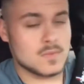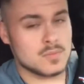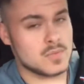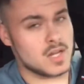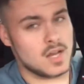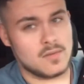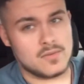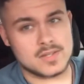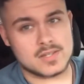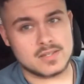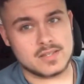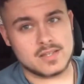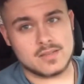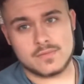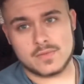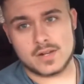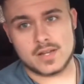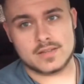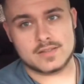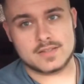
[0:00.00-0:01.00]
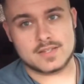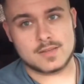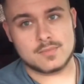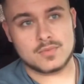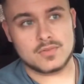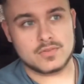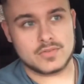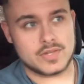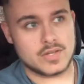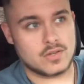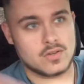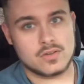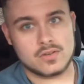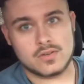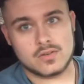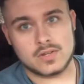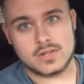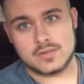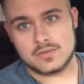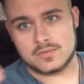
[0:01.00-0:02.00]
But obviously he forgot the symbols. He couldn't
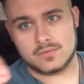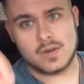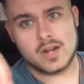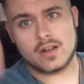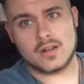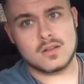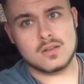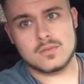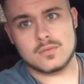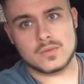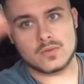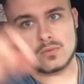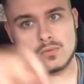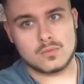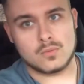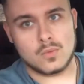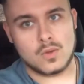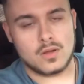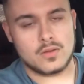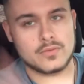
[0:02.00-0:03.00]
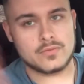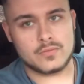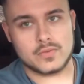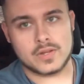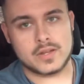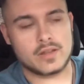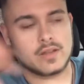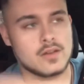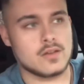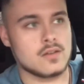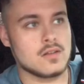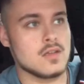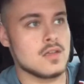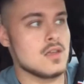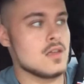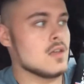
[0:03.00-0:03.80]
do it. He was writing all over the walls, freaking out.